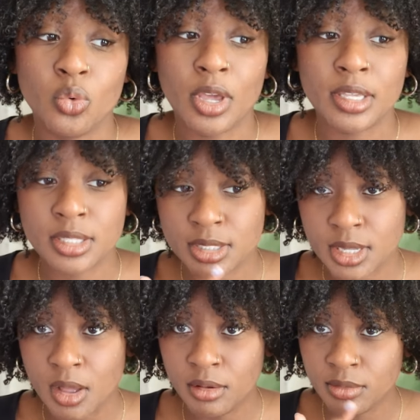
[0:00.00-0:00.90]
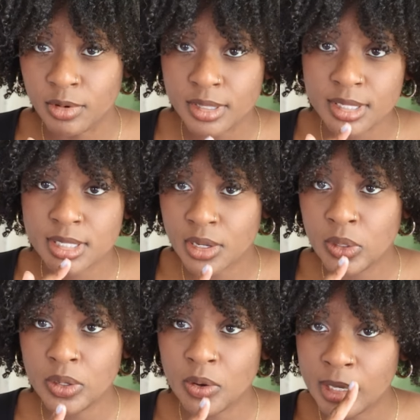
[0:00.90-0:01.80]
a salt rinse
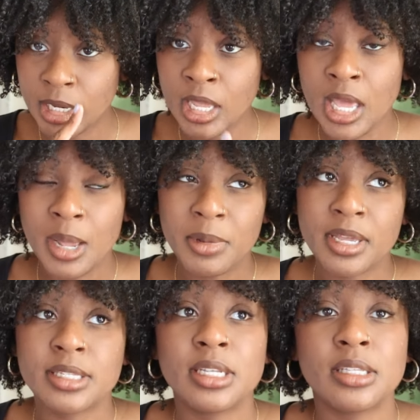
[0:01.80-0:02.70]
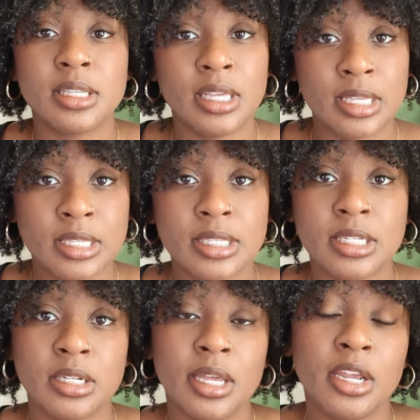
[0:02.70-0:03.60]
soak on it because it is
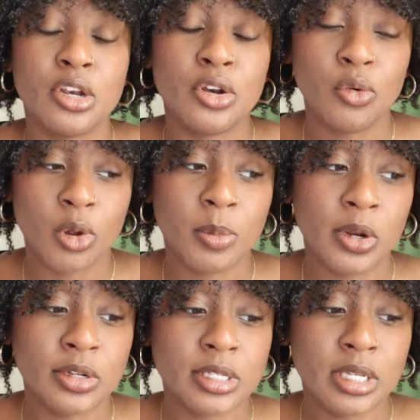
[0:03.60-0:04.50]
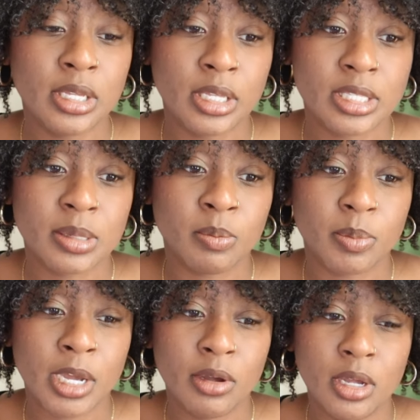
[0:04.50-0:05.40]
still a newer piercing. It's
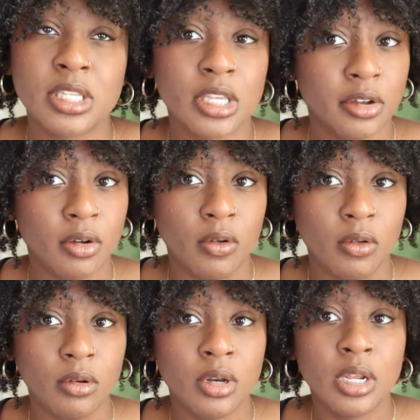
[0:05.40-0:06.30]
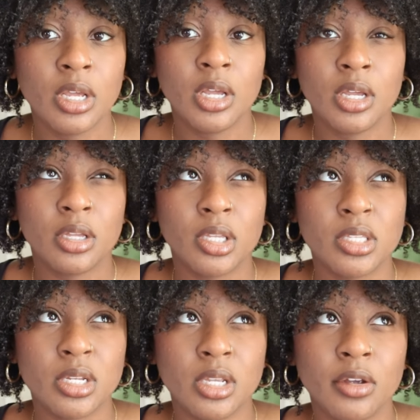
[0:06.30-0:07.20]
a year old.
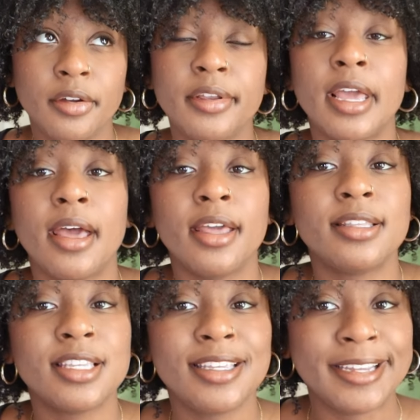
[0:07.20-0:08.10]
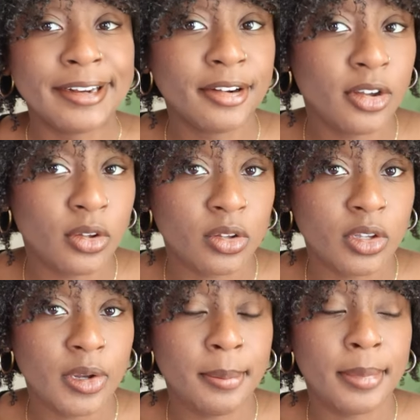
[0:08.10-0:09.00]
Is it a year old? Yeah, it's a year
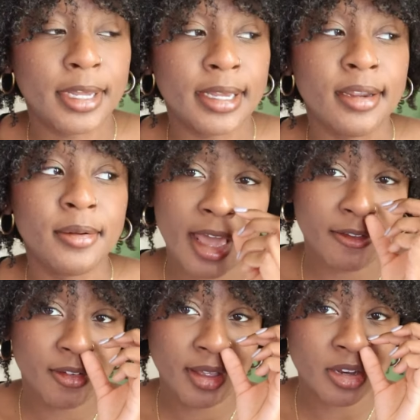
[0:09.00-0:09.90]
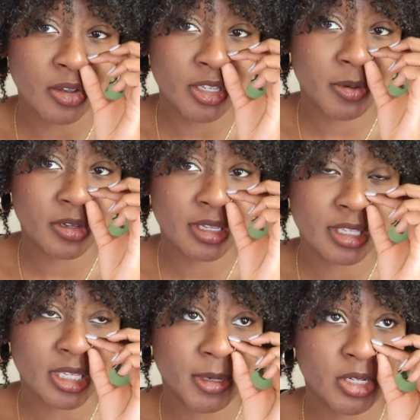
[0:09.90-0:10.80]
old, but I feel like nose
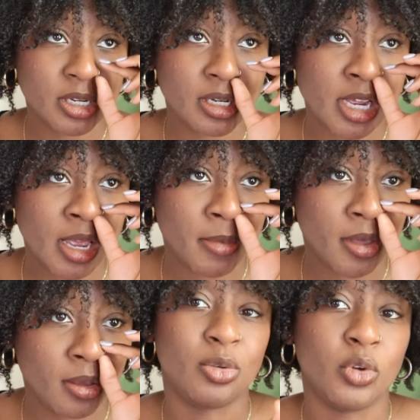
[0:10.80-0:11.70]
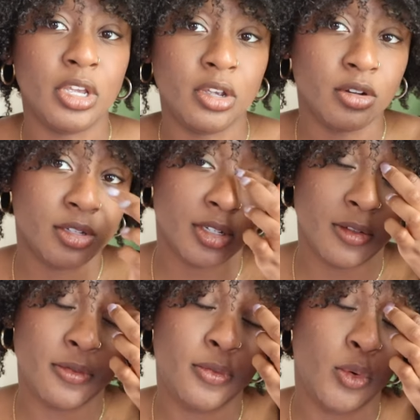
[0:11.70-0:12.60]
piercings especially take about 3 years to
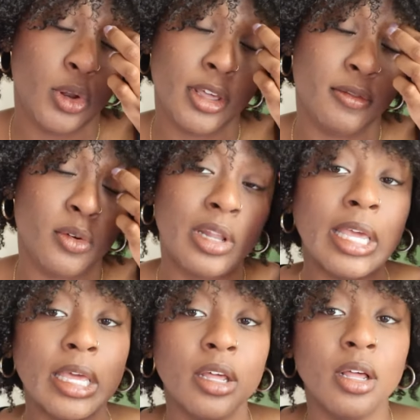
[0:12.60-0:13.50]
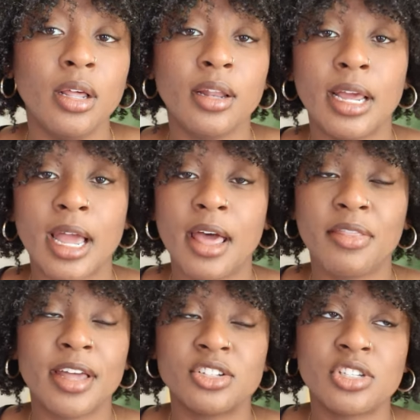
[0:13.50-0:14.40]
fully heal. Like
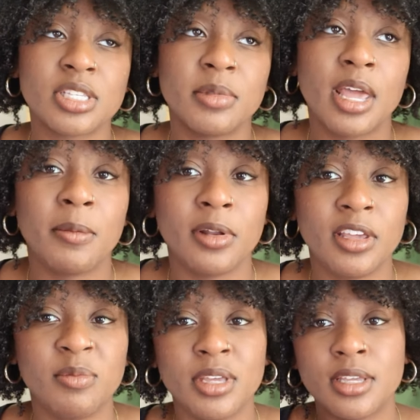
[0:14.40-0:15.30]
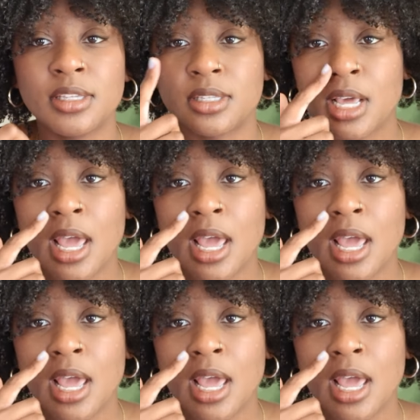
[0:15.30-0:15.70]
that's just something I believe, because